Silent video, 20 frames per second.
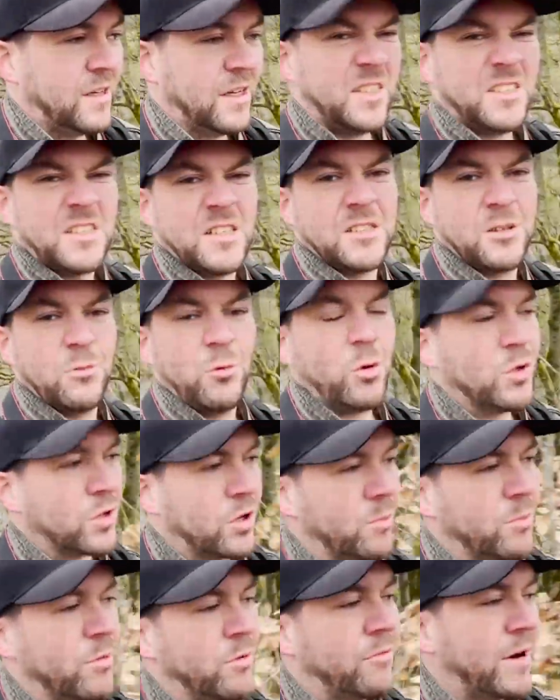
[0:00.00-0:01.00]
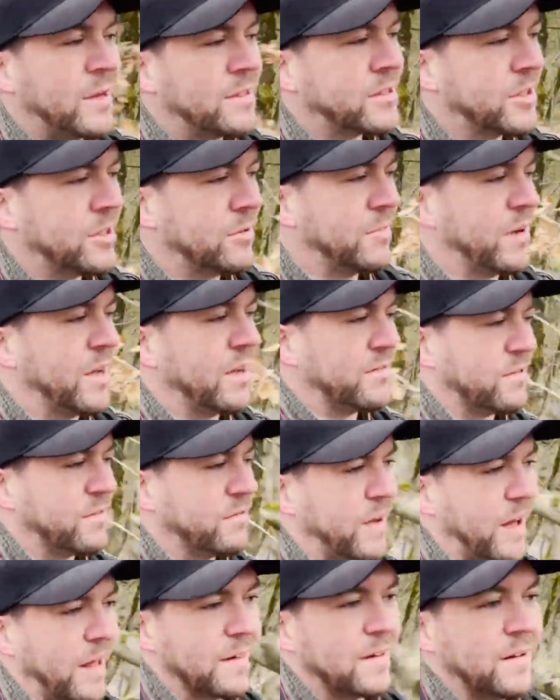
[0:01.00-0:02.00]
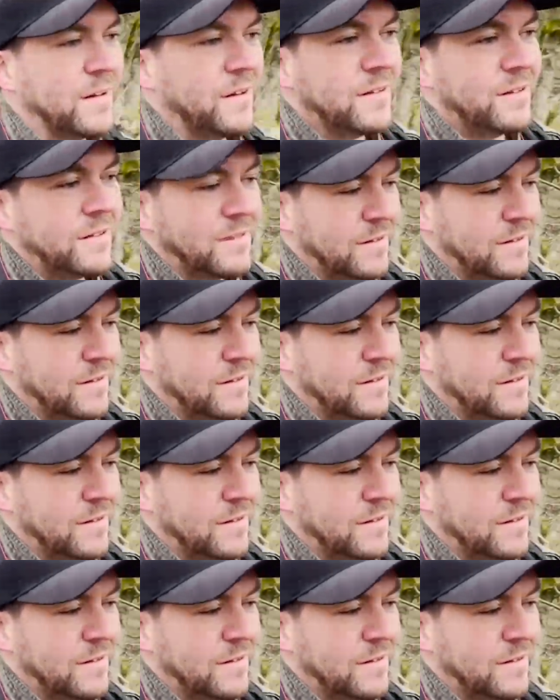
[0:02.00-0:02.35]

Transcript: He says he wouldn't come and rescue me if he fell.